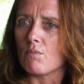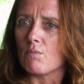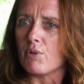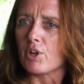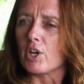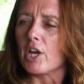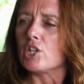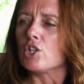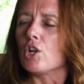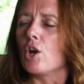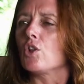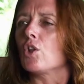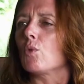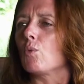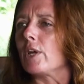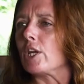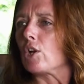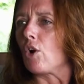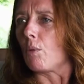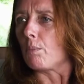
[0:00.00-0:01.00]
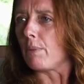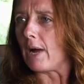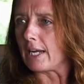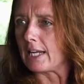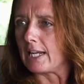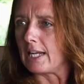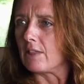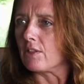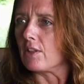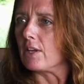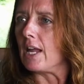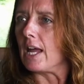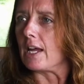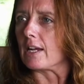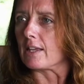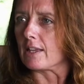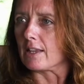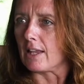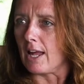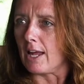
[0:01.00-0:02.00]
But I know that we got back in the
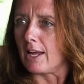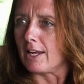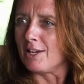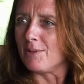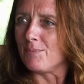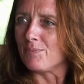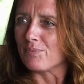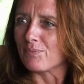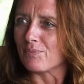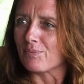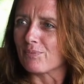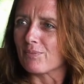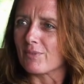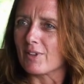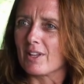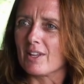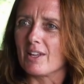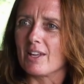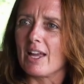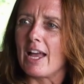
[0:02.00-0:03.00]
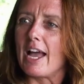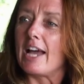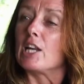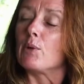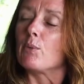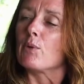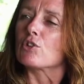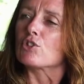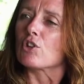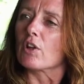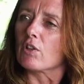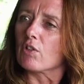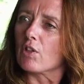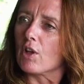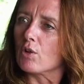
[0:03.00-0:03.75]
next day, and it was just